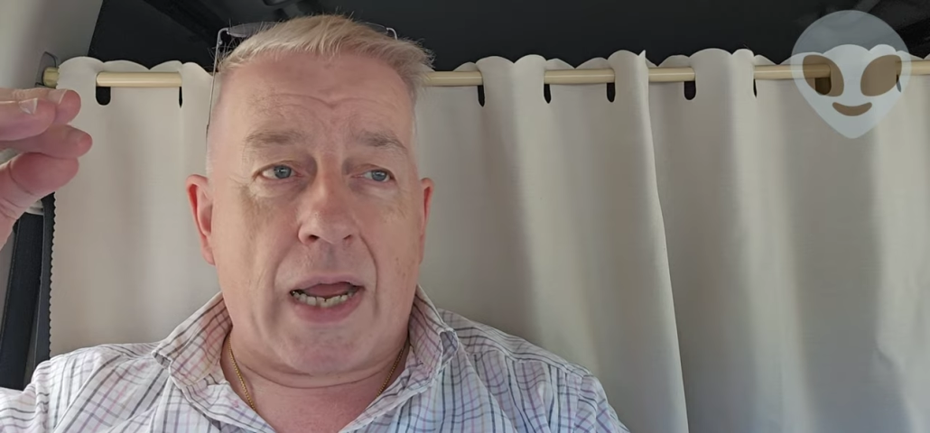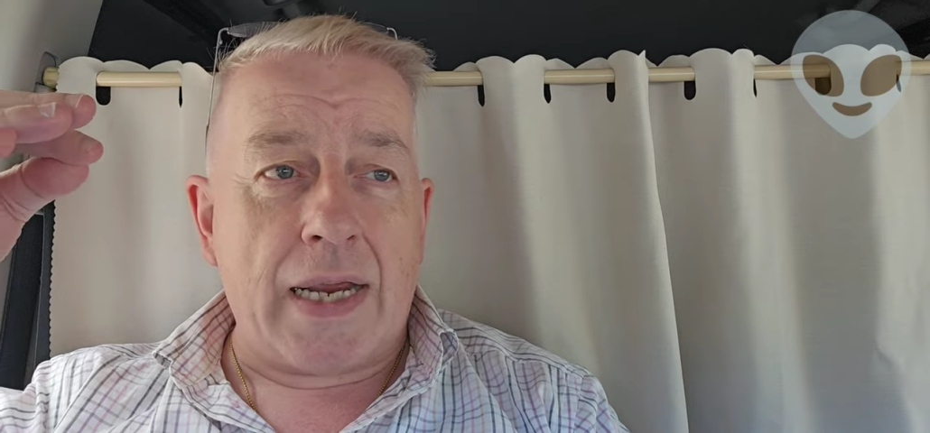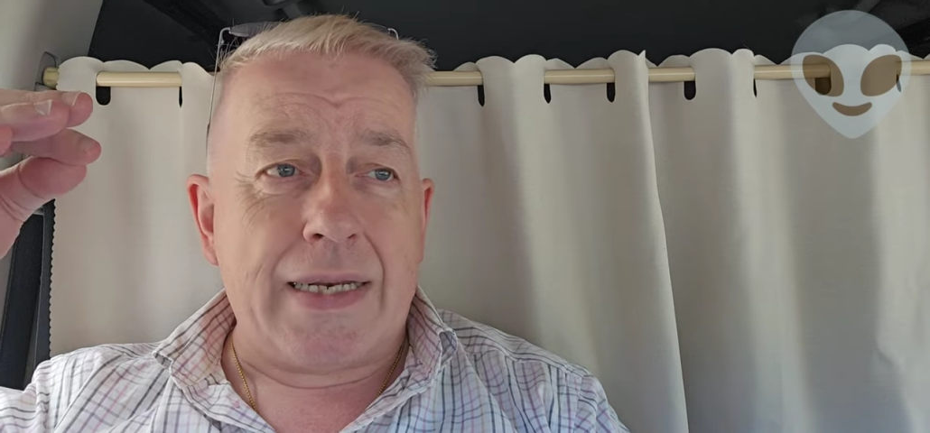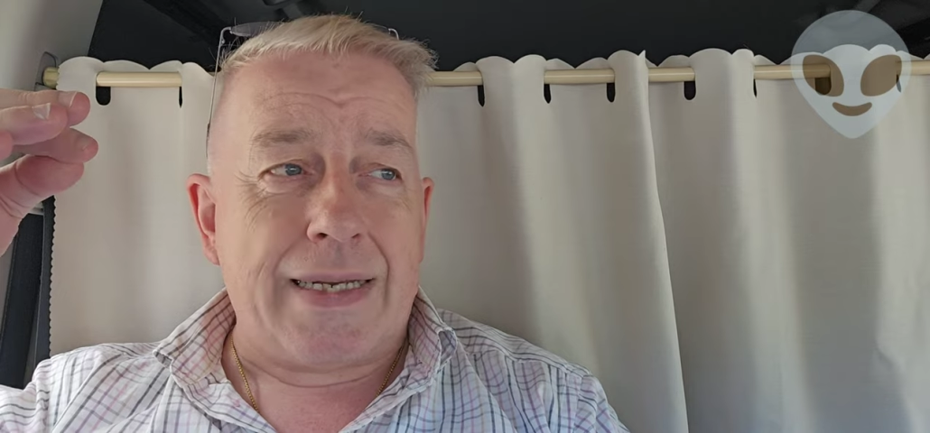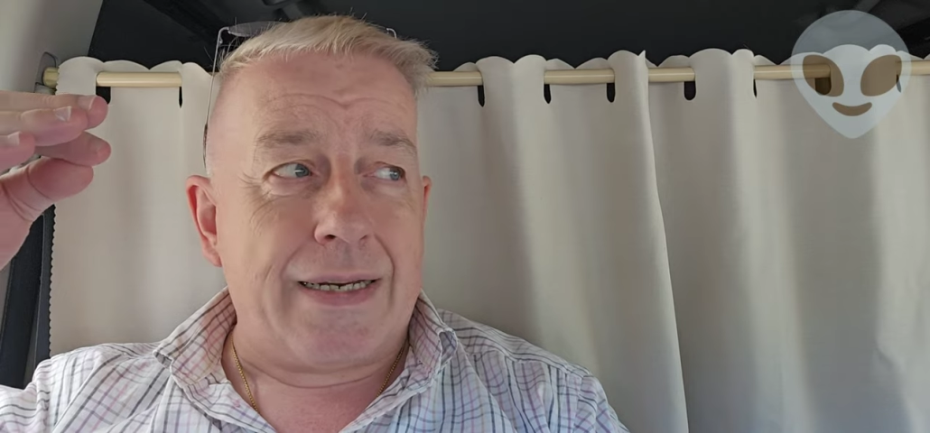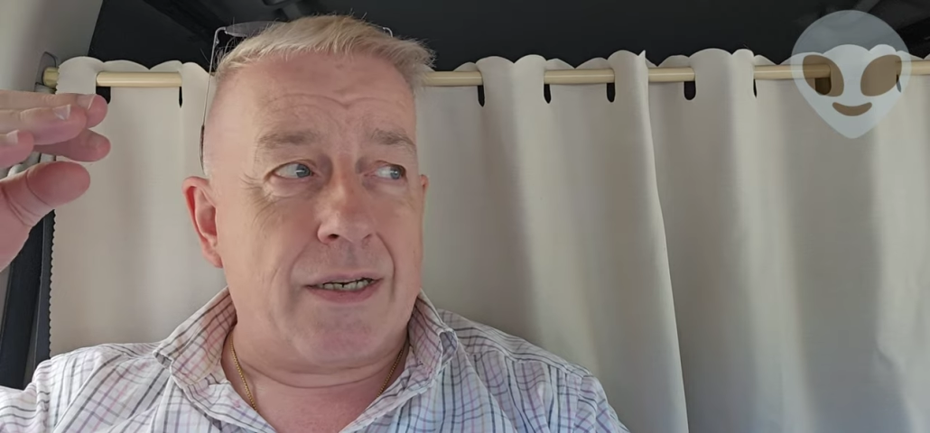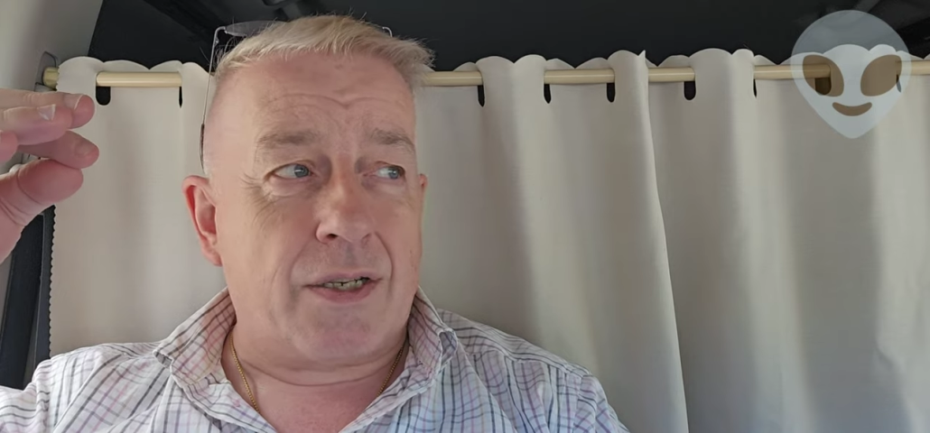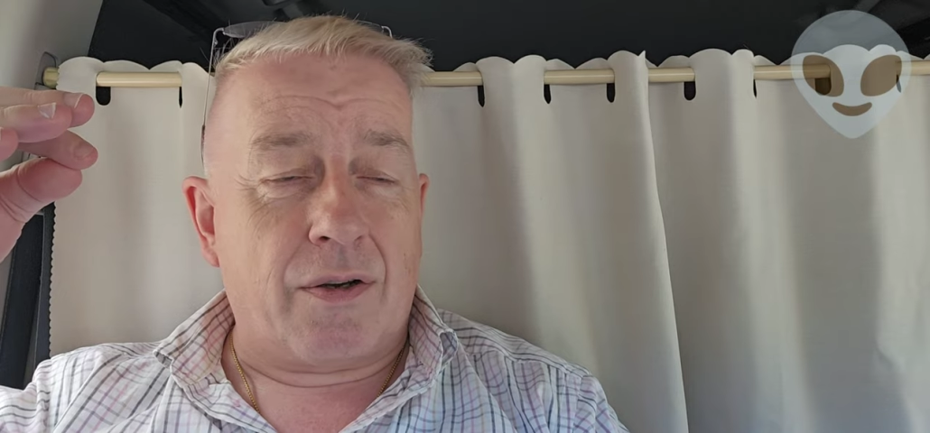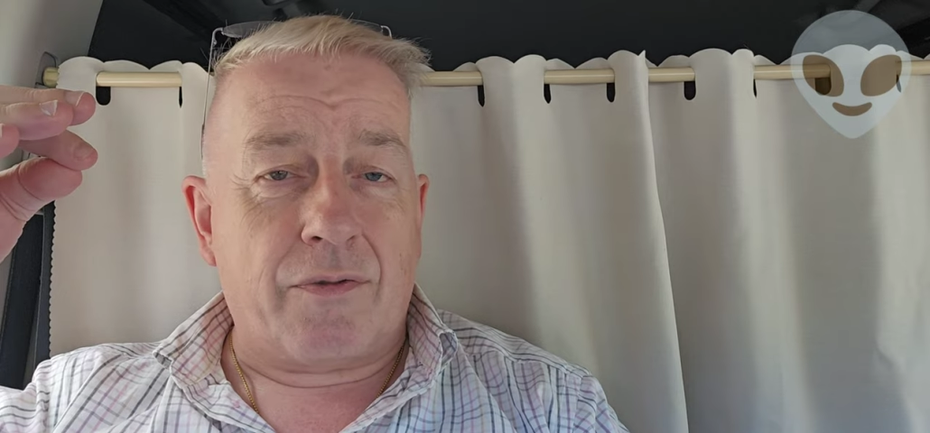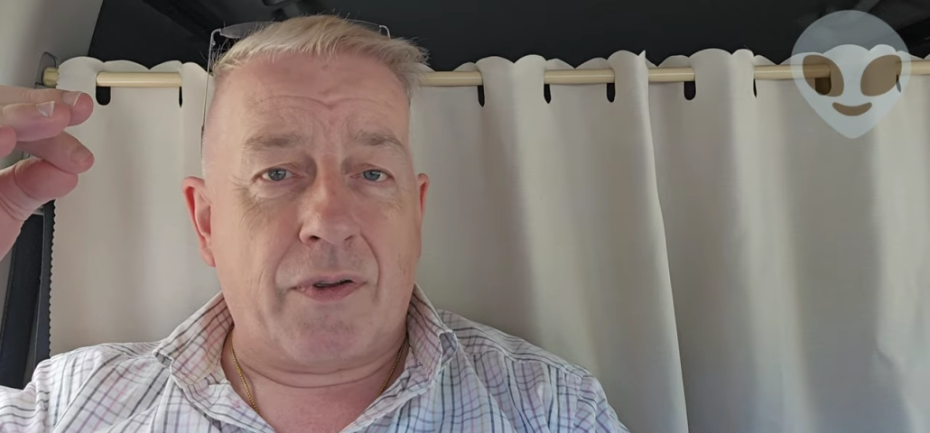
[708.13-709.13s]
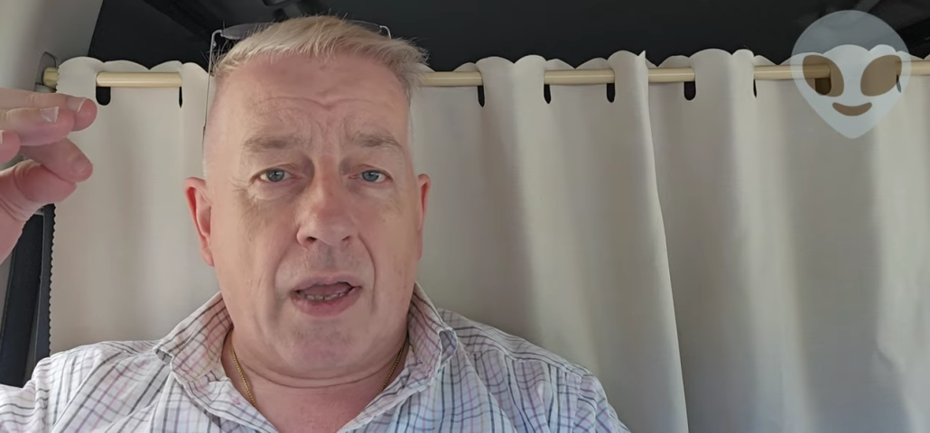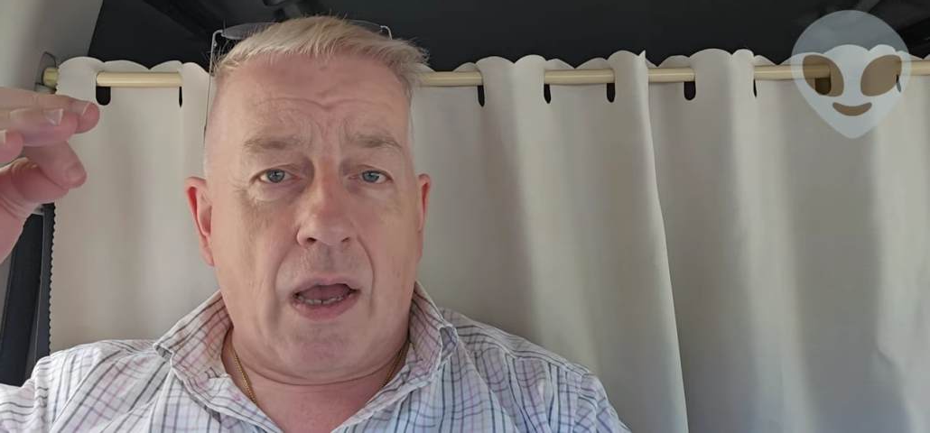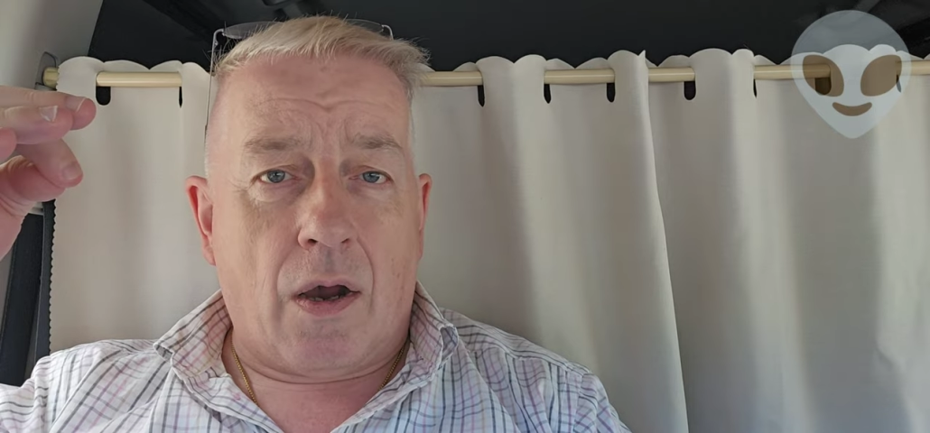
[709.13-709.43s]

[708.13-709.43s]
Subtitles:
ideas of,